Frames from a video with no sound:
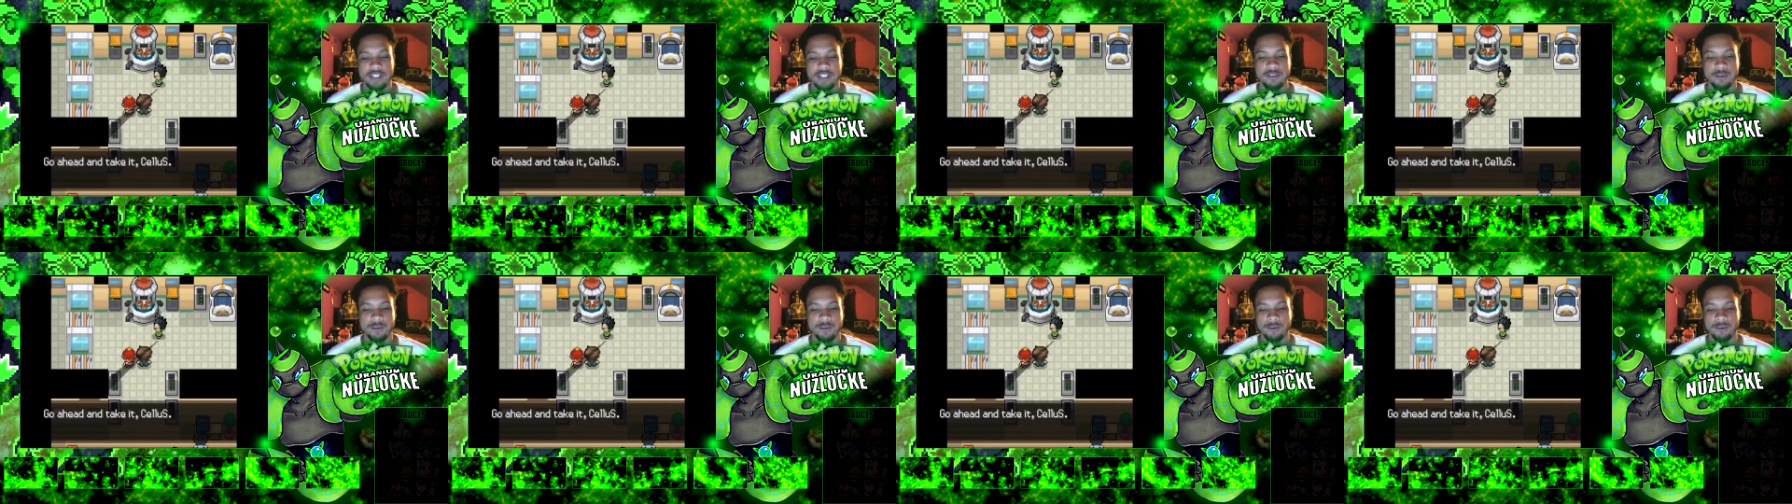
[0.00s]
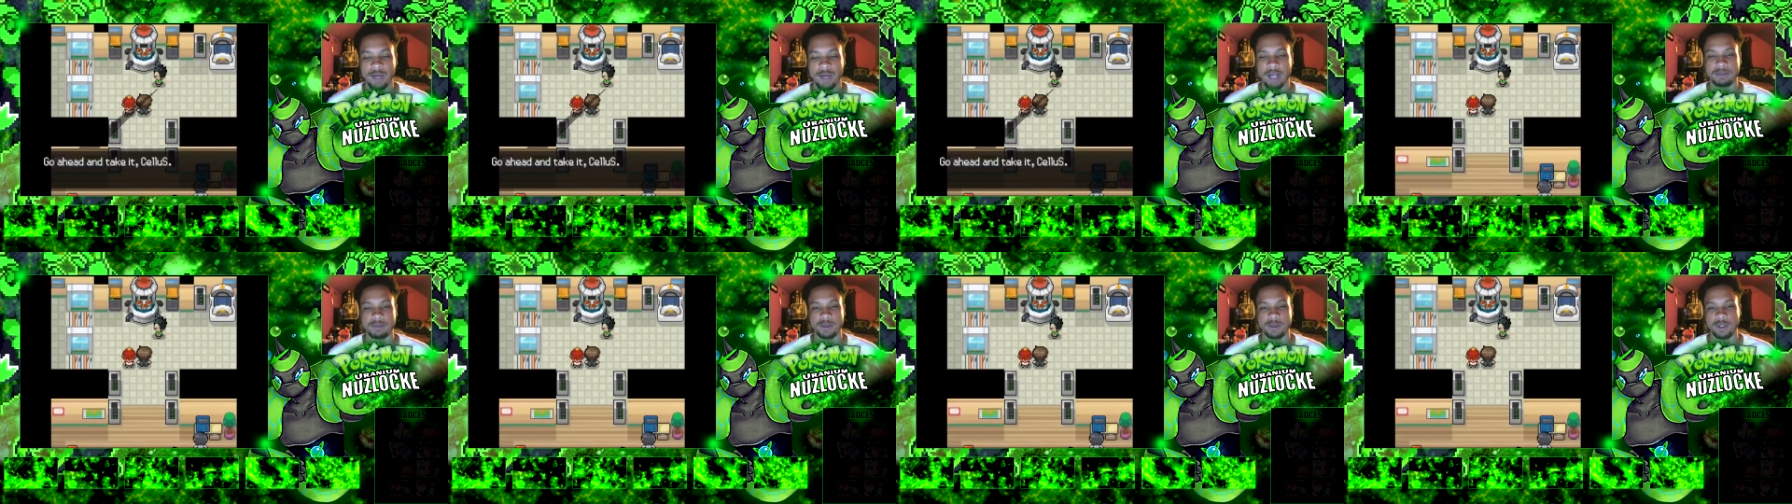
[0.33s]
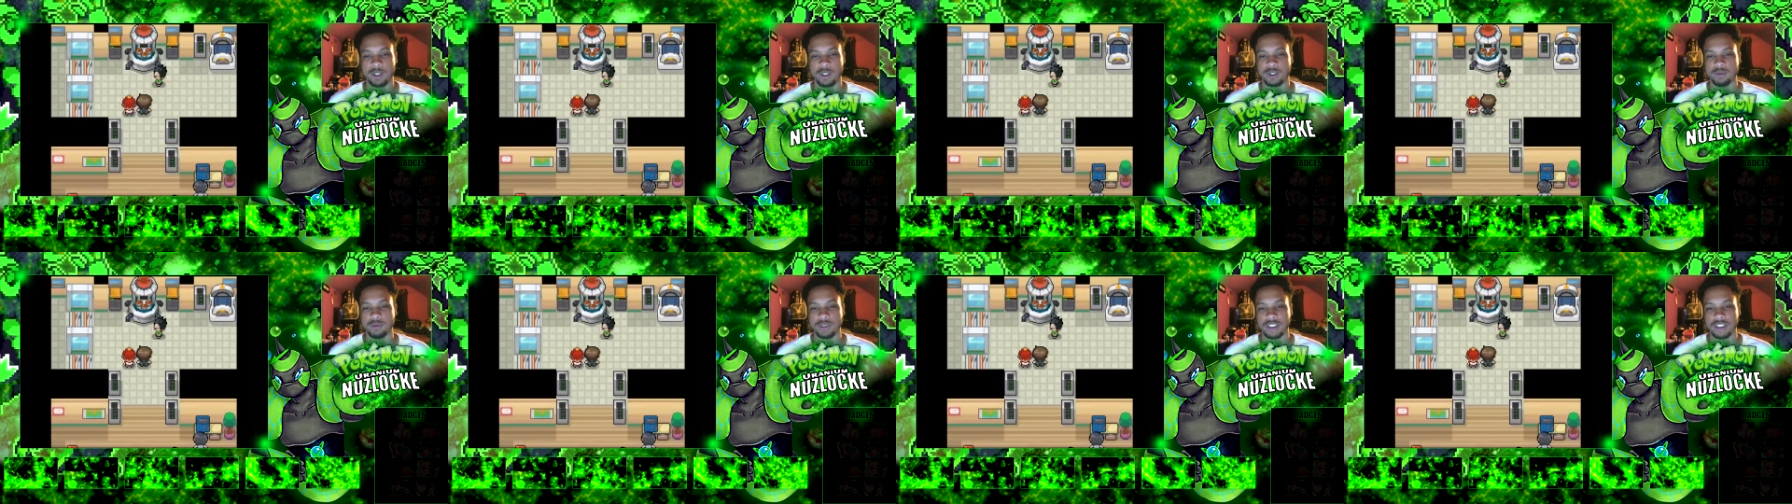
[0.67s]

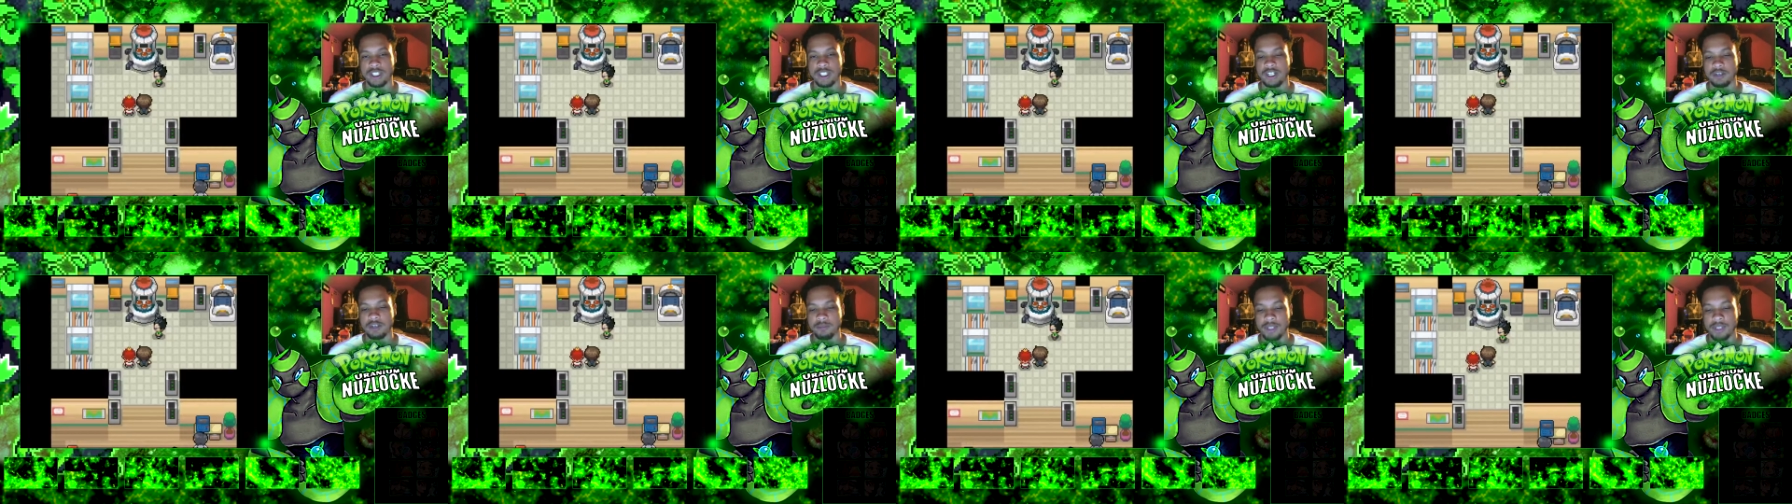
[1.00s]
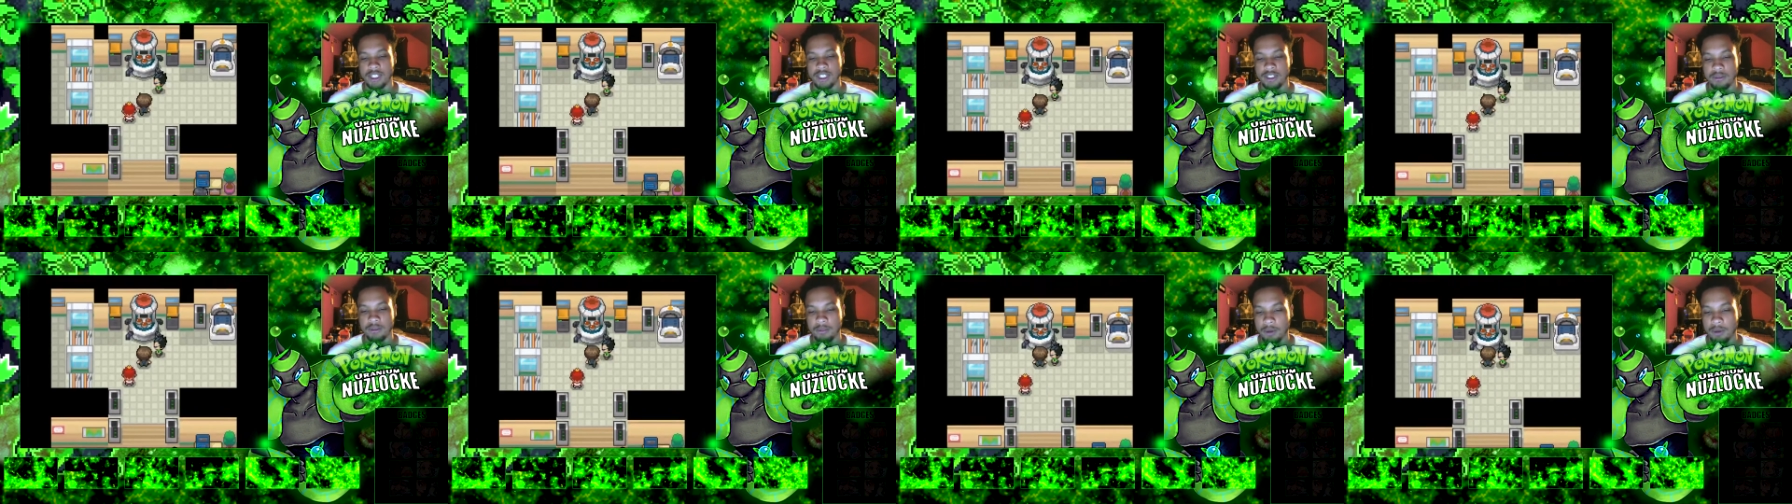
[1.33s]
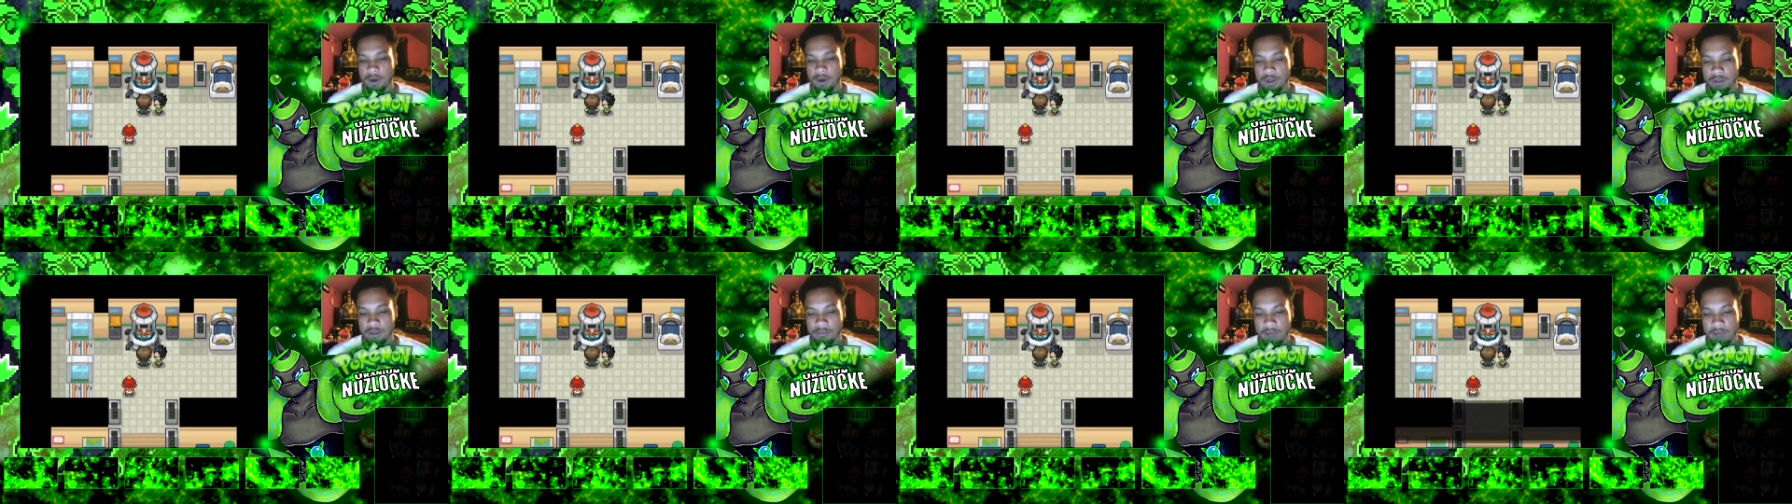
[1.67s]
Raptorch was gonna be the
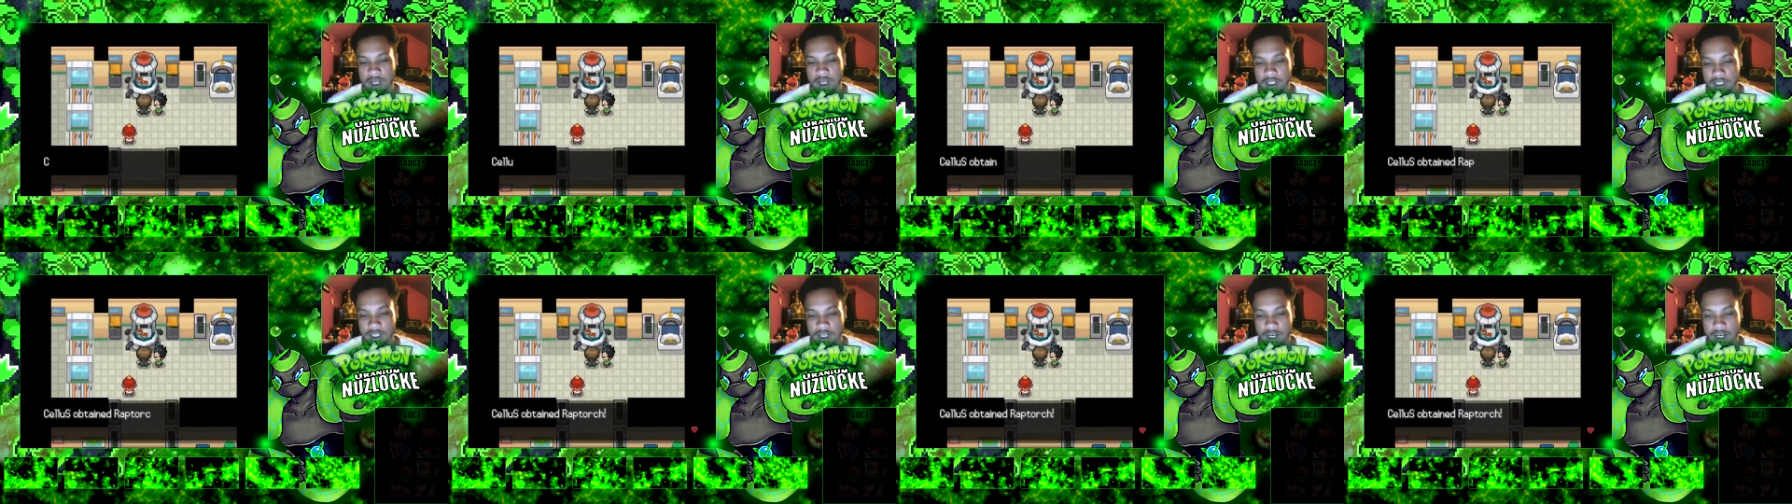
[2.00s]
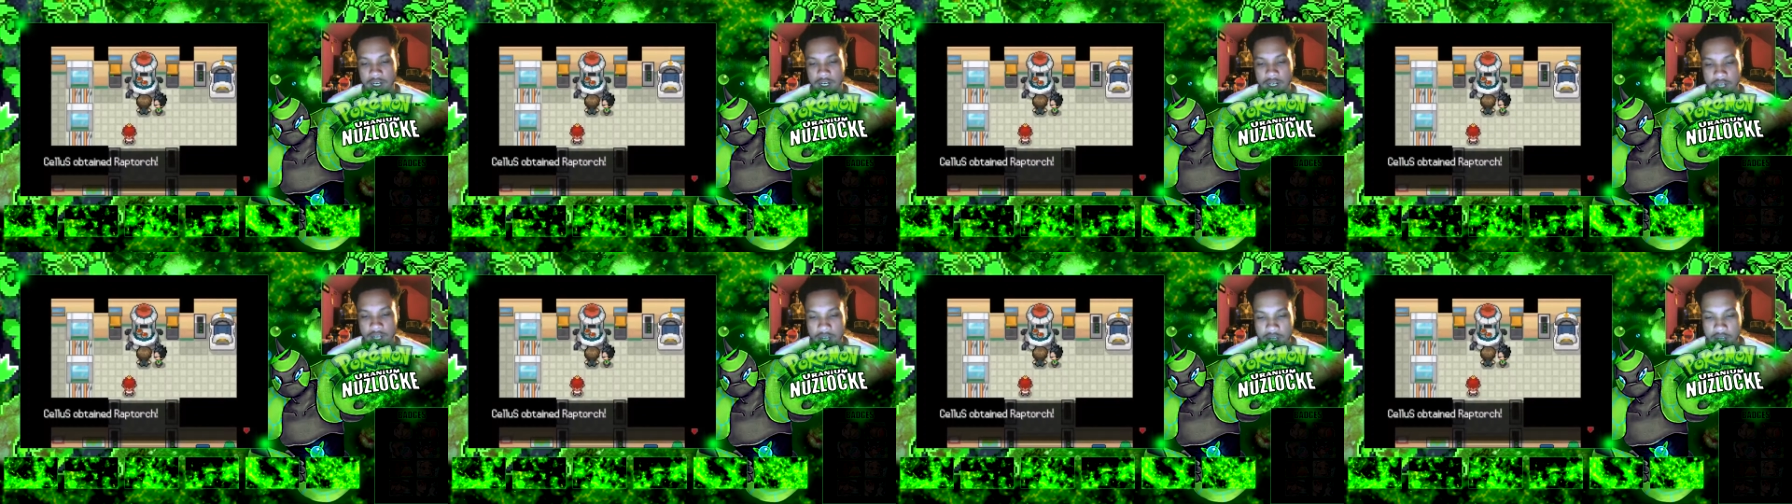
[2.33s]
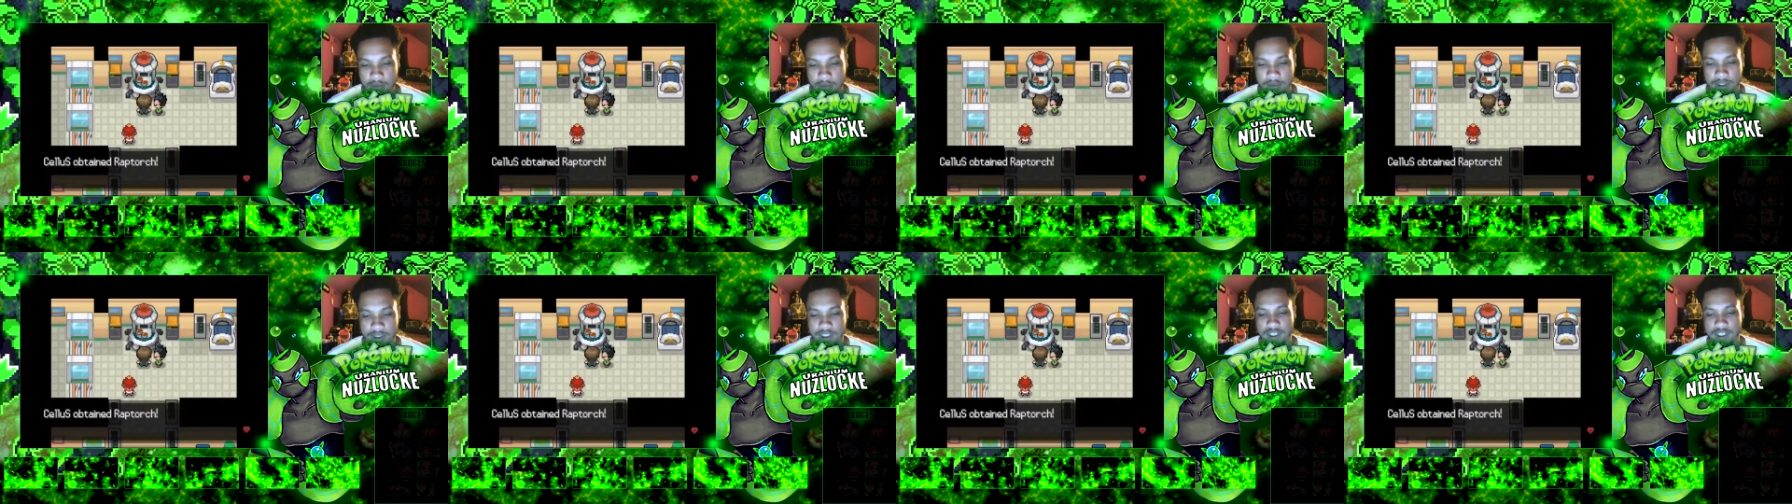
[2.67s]
Pokemon that I got
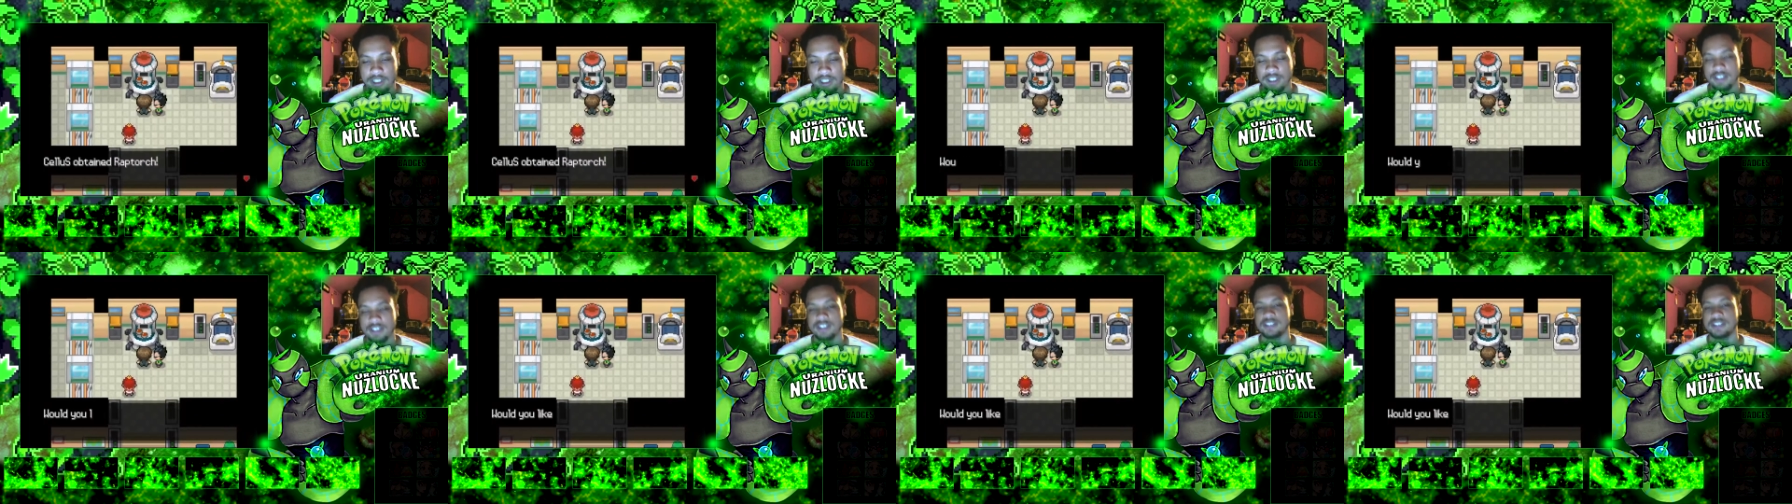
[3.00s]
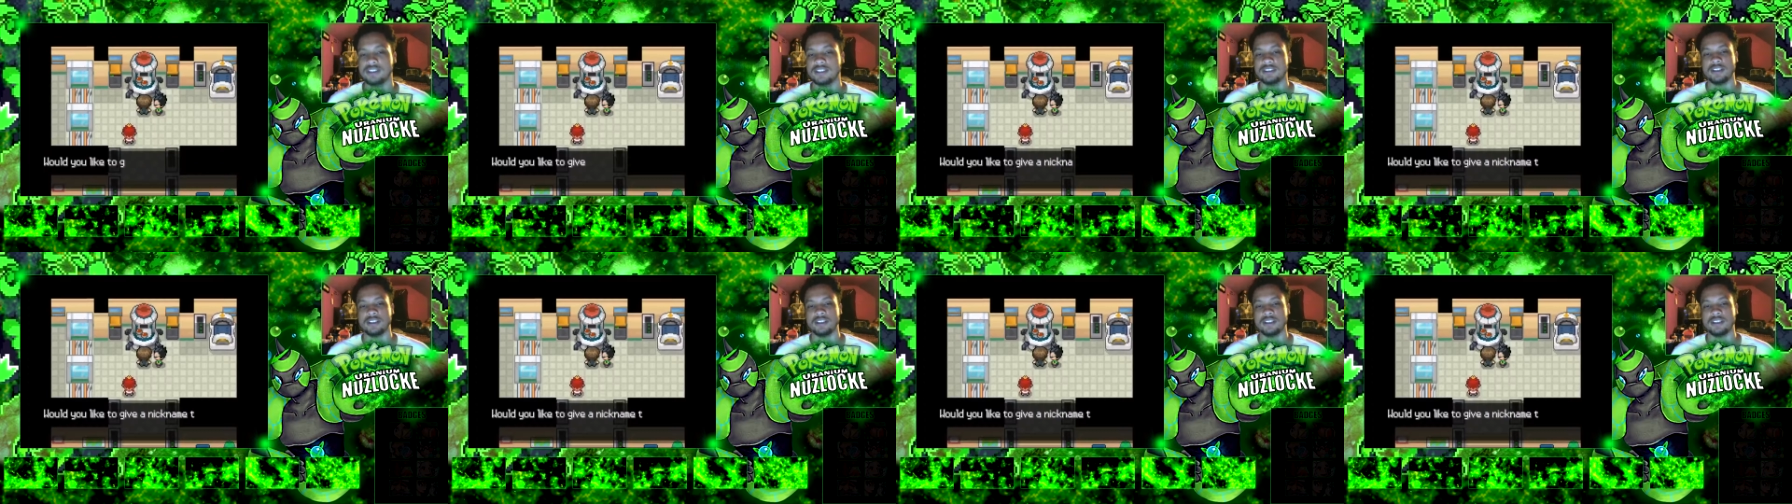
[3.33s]
because